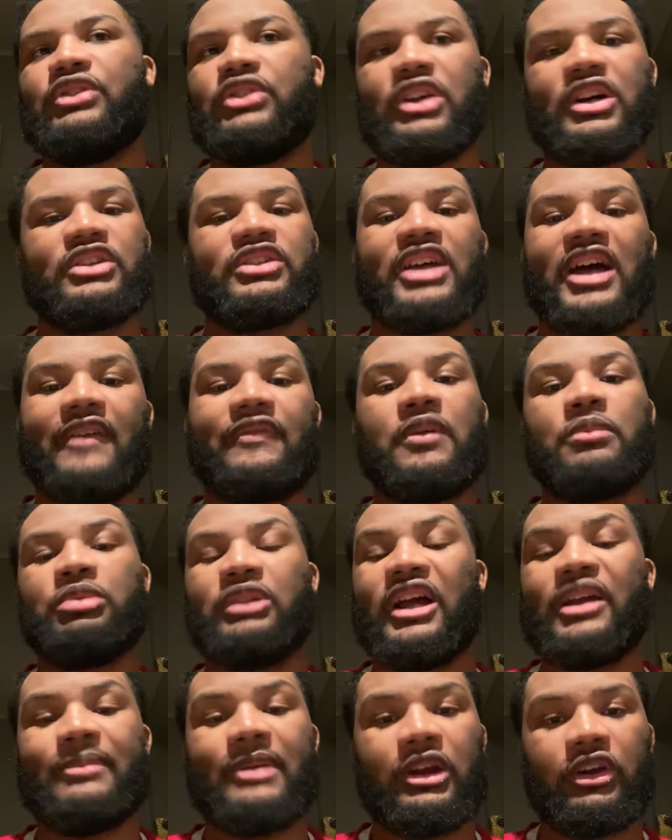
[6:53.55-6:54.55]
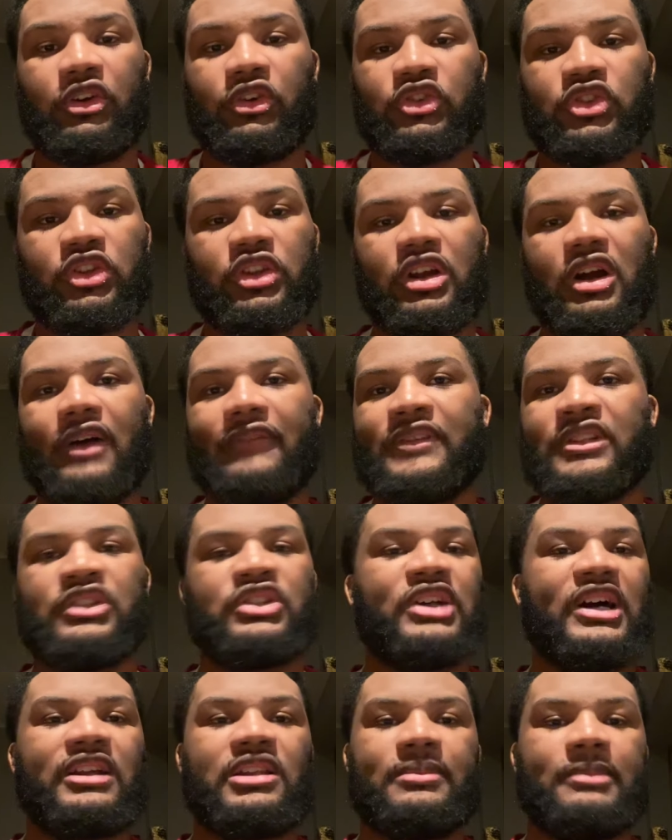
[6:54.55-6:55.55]
does have the playmakers on the offensive
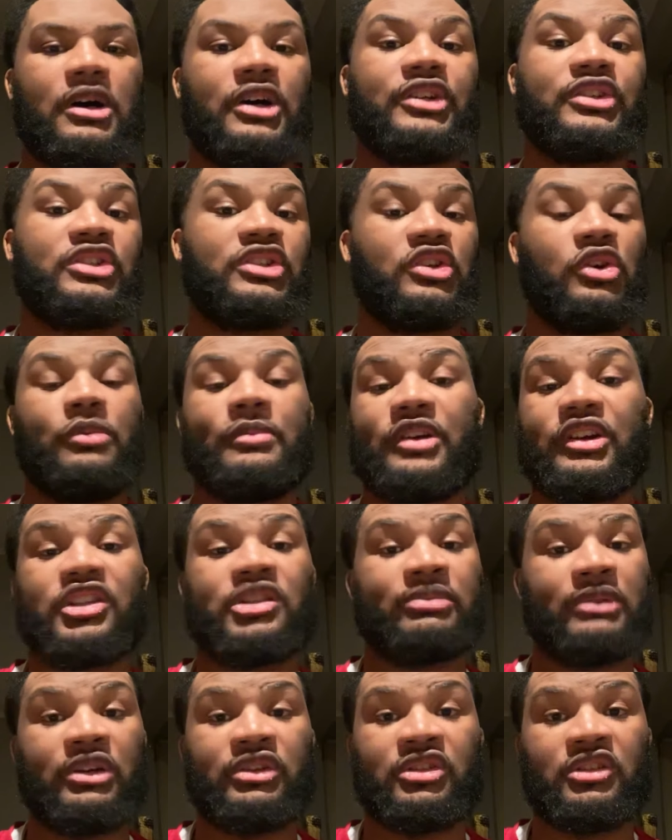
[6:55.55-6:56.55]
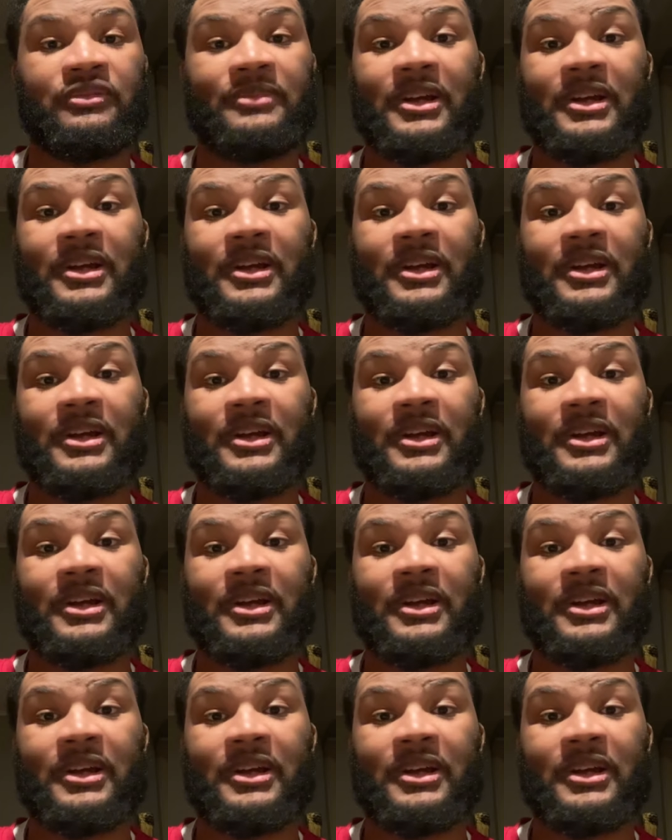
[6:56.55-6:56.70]
side of the ball to still be explosive.